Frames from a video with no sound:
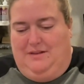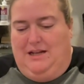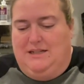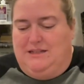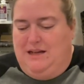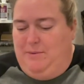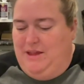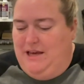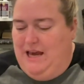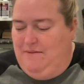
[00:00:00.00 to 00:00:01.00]
It's, I mean, the
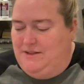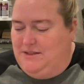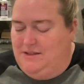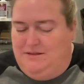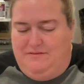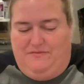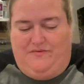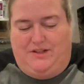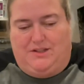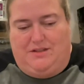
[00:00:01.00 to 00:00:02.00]
canvas
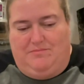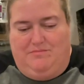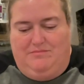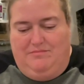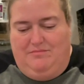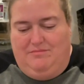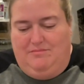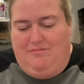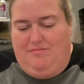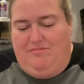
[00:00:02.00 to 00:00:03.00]
feels
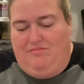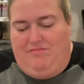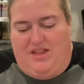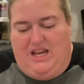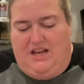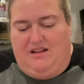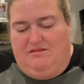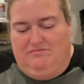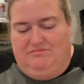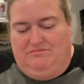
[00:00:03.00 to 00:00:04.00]
thick.
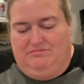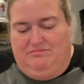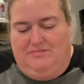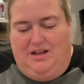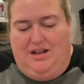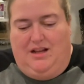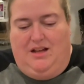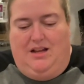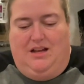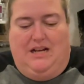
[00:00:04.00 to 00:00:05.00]

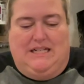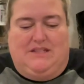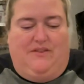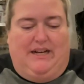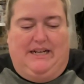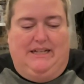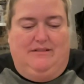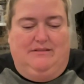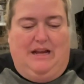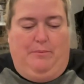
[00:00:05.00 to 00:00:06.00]
It's fine,
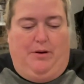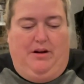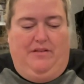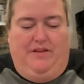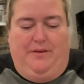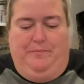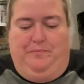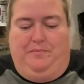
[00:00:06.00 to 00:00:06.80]
that part of it.